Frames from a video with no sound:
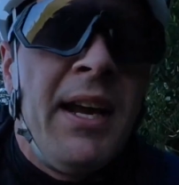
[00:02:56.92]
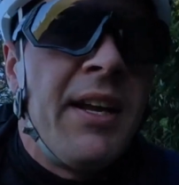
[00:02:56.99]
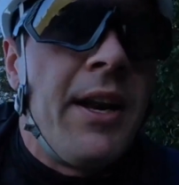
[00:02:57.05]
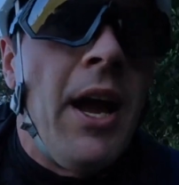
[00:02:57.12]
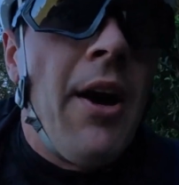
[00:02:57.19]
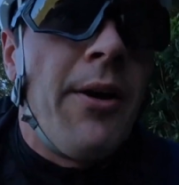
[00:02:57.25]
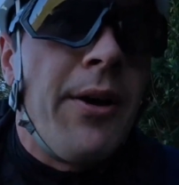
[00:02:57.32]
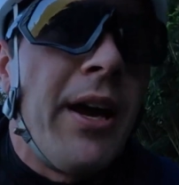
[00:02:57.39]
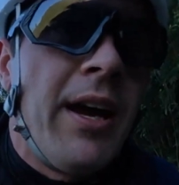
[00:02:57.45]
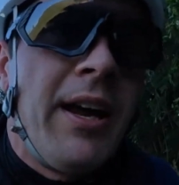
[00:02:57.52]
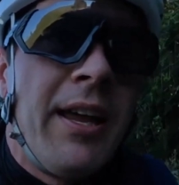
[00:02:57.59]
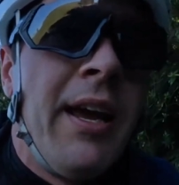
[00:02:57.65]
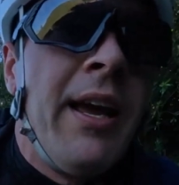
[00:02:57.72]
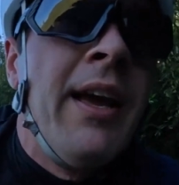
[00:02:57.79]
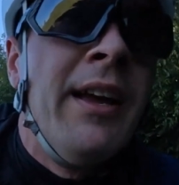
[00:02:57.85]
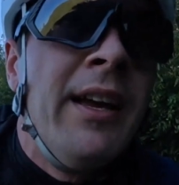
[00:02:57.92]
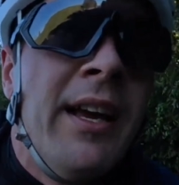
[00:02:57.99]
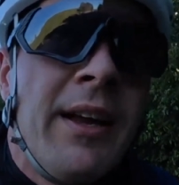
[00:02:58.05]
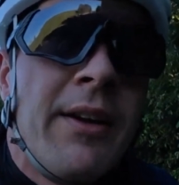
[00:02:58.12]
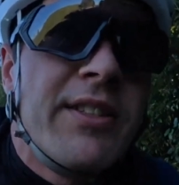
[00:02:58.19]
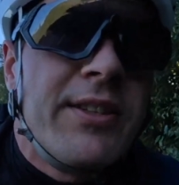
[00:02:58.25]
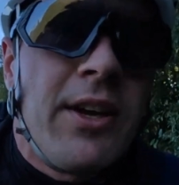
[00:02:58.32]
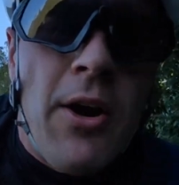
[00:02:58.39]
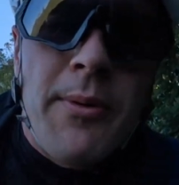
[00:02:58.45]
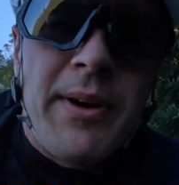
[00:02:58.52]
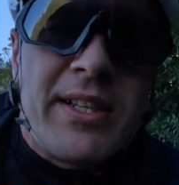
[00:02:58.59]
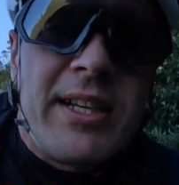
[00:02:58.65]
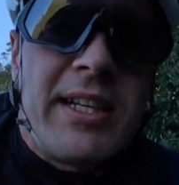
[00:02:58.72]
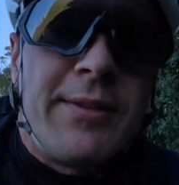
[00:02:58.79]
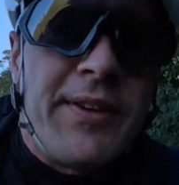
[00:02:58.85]
No. So
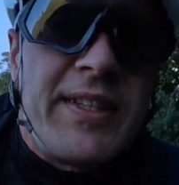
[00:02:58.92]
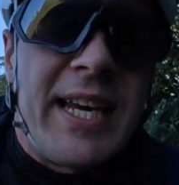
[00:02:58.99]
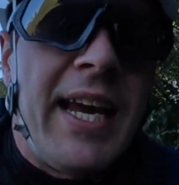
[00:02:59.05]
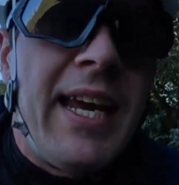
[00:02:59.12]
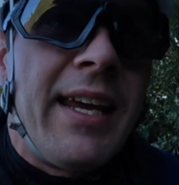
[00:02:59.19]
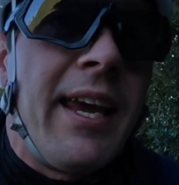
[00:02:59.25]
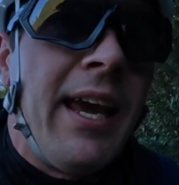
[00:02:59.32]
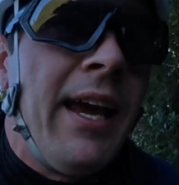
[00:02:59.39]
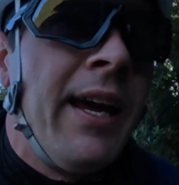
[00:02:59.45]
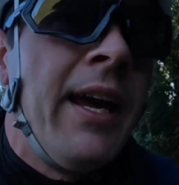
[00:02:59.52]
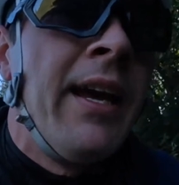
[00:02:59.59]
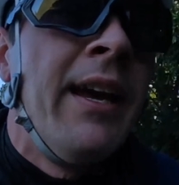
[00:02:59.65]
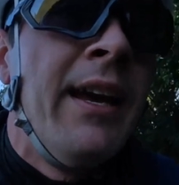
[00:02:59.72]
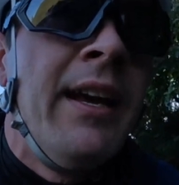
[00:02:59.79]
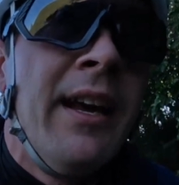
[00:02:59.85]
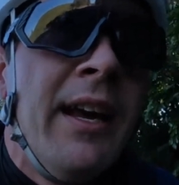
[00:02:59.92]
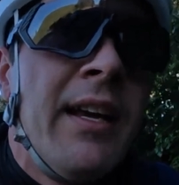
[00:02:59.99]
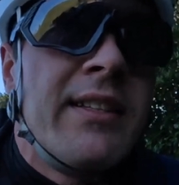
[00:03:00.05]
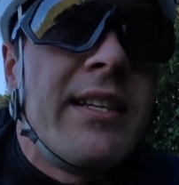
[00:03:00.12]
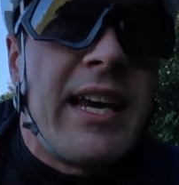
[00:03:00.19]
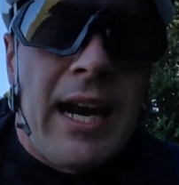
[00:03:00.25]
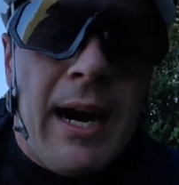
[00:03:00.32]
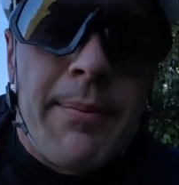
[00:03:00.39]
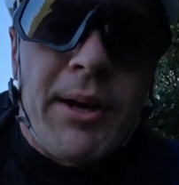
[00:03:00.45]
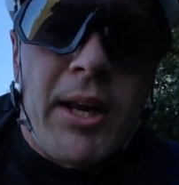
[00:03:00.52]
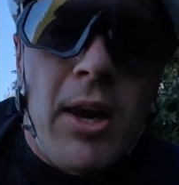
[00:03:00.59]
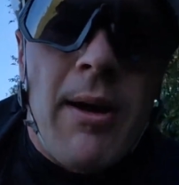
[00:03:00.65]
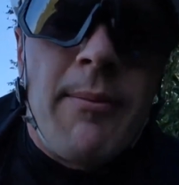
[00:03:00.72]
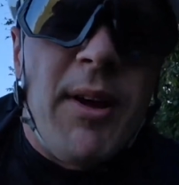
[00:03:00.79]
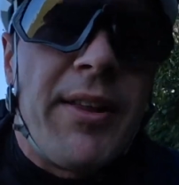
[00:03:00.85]
much less fatigue to get up a
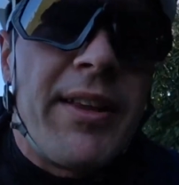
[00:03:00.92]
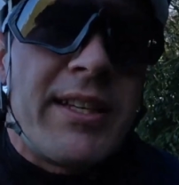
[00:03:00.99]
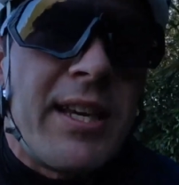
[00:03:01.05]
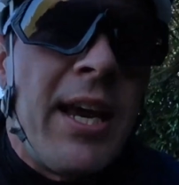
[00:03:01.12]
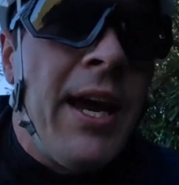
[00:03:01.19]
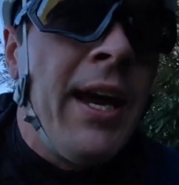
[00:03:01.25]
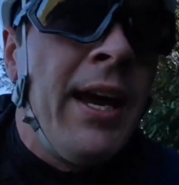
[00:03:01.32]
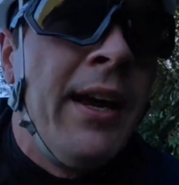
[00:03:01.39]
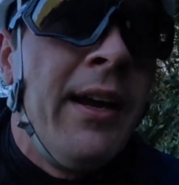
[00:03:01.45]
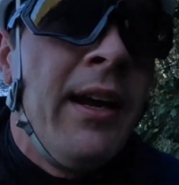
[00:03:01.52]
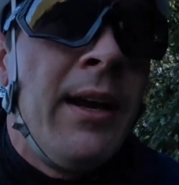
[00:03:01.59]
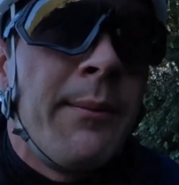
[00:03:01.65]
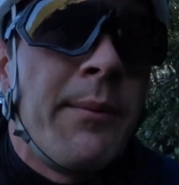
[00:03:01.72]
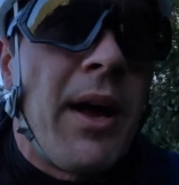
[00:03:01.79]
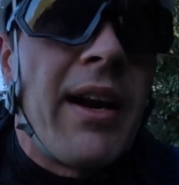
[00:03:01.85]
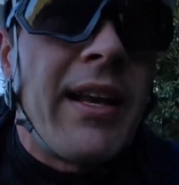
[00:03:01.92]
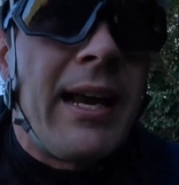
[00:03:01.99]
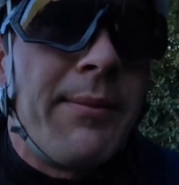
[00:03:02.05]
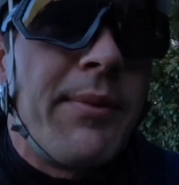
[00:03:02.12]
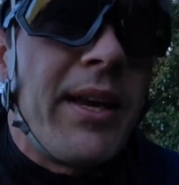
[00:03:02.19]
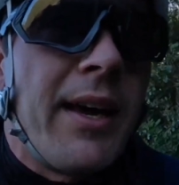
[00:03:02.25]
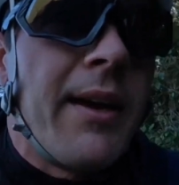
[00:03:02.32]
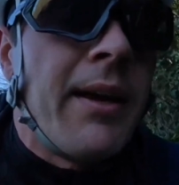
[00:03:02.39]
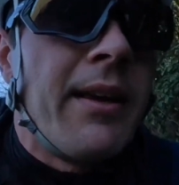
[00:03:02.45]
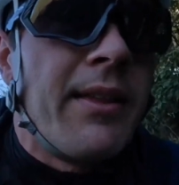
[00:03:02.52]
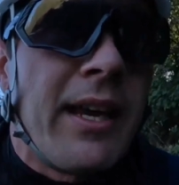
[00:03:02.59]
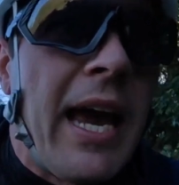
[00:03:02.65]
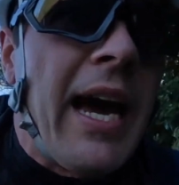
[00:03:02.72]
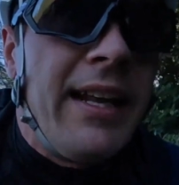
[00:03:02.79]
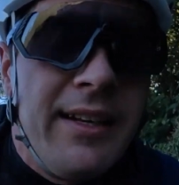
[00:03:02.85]
climb like this, trying to keep
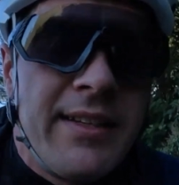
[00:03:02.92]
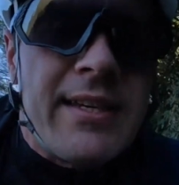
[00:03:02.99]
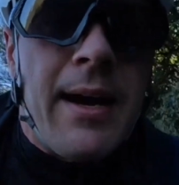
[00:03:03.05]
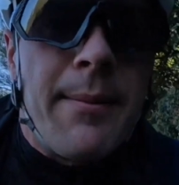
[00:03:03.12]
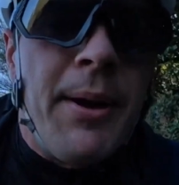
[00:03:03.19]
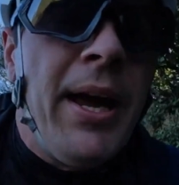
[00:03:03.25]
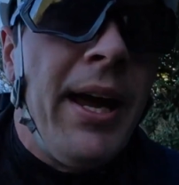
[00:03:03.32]
the cadence up.